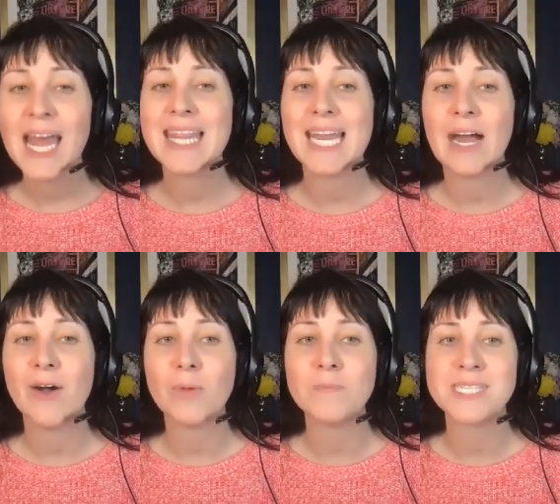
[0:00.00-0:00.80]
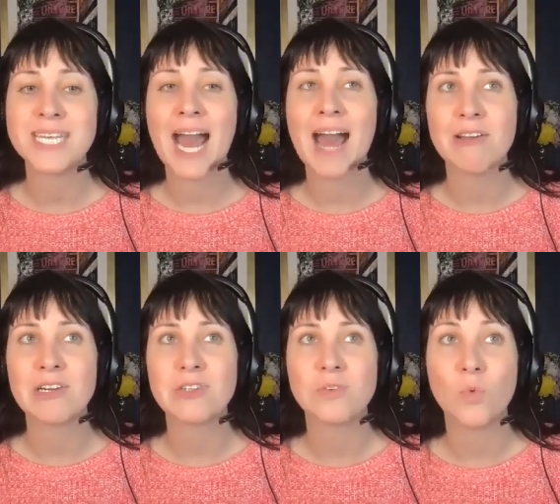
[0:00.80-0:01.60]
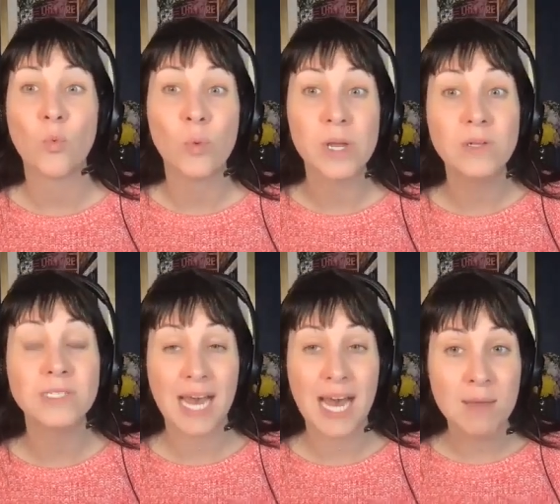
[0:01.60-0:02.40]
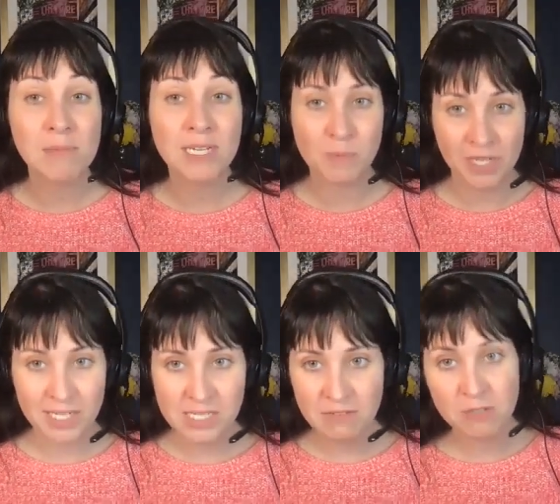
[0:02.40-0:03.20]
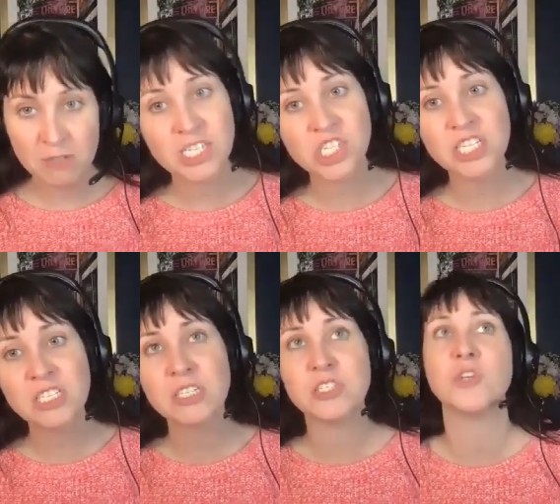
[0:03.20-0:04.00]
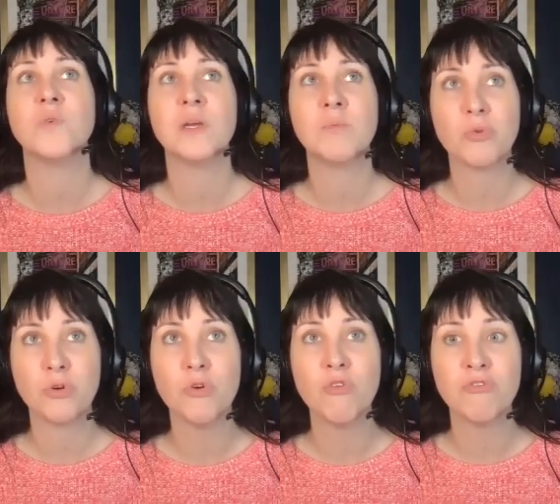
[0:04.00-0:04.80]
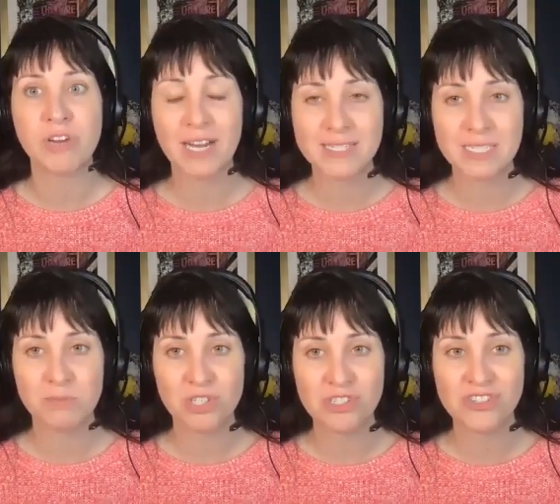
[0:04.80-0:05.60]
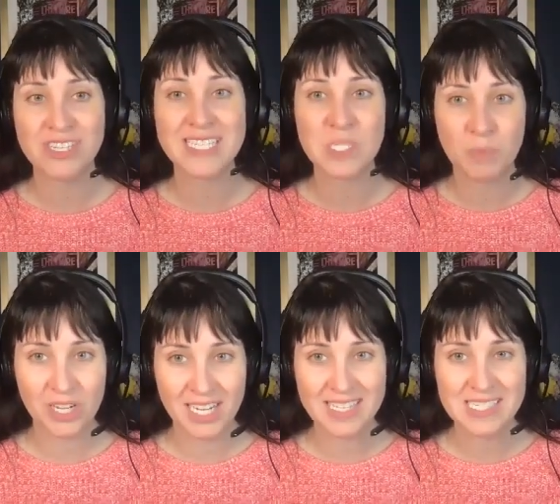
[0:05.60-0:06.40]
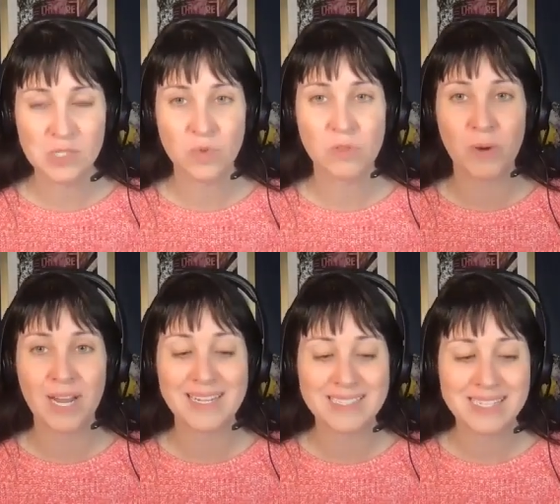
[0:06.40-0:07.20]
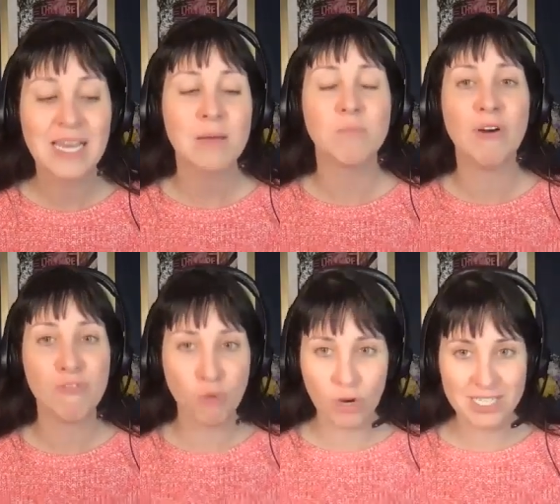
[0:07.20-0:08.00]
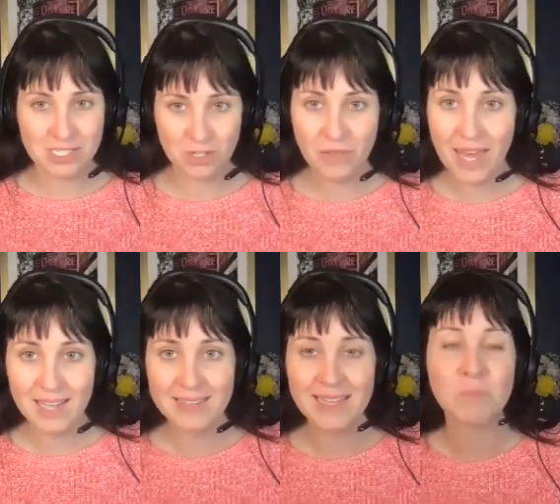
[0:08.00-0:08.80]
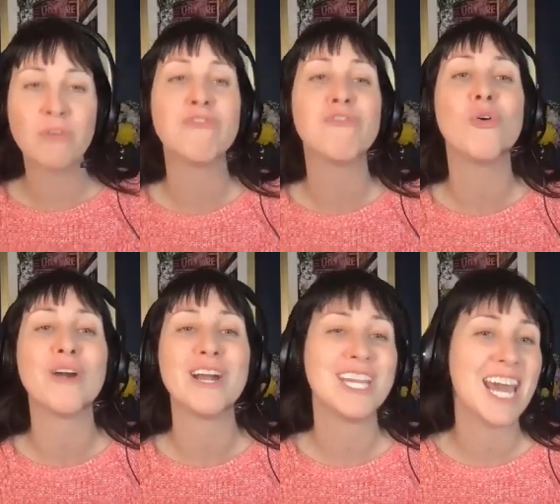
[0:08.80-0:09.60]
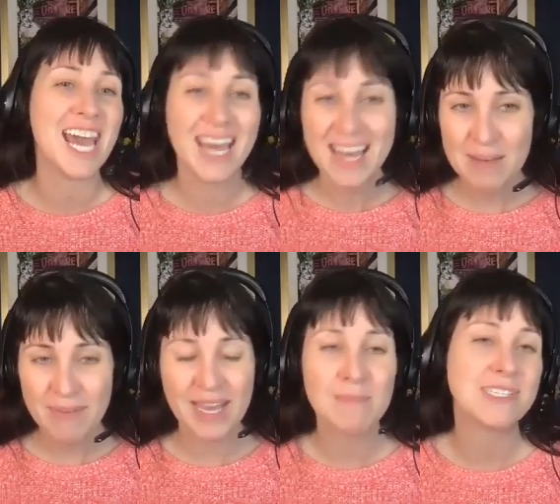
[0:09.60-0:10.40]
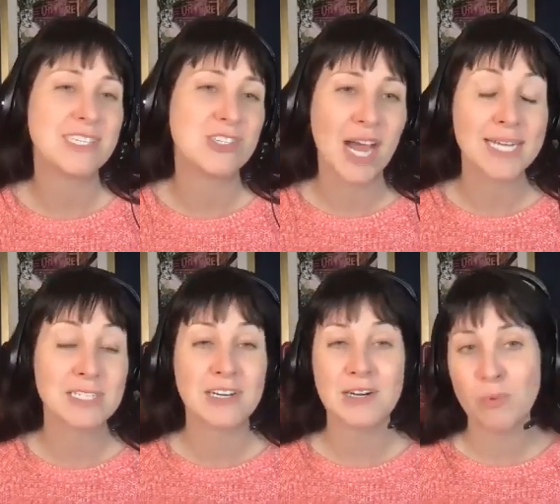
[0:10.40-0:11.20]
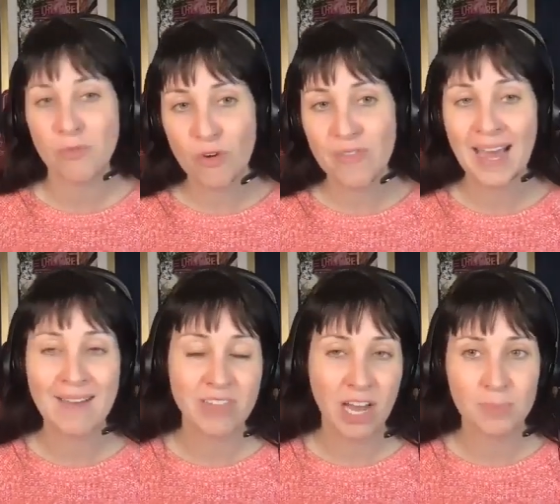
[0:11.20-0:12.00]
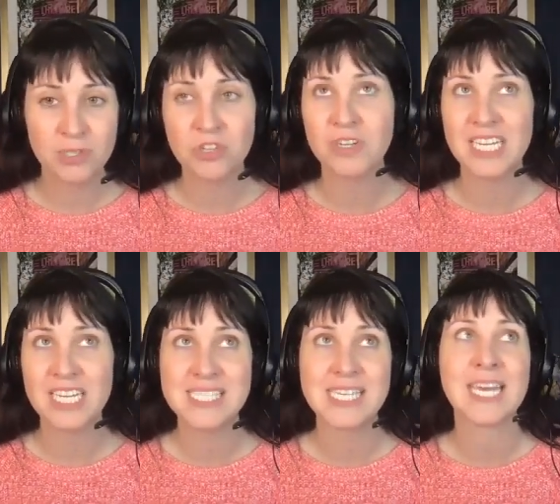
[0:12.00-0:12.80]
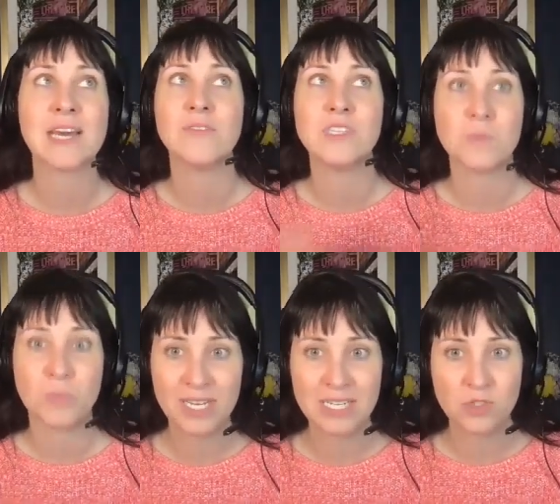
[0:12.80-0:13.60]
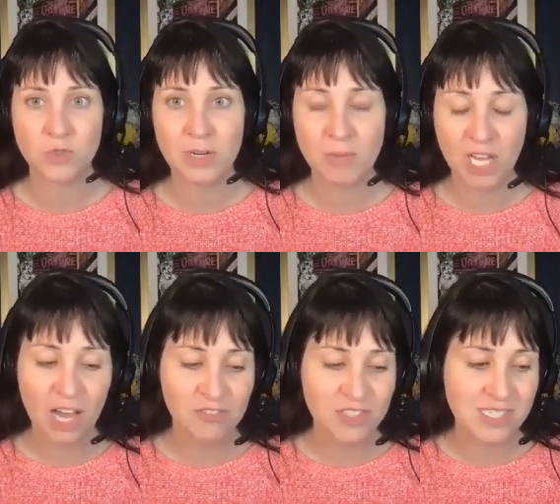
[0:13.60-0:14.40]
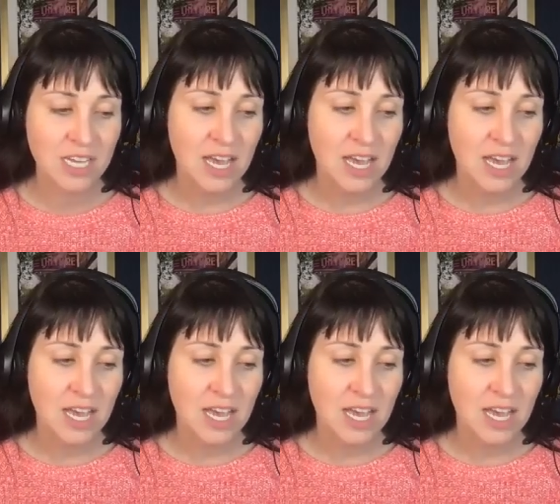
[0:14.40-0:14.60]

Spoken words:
that helps gather real-time experience information to improve customers' experiences with brands before it's too late, like before they become a detractor or before they have the opportunity to say, oh, this brand has written me off. It's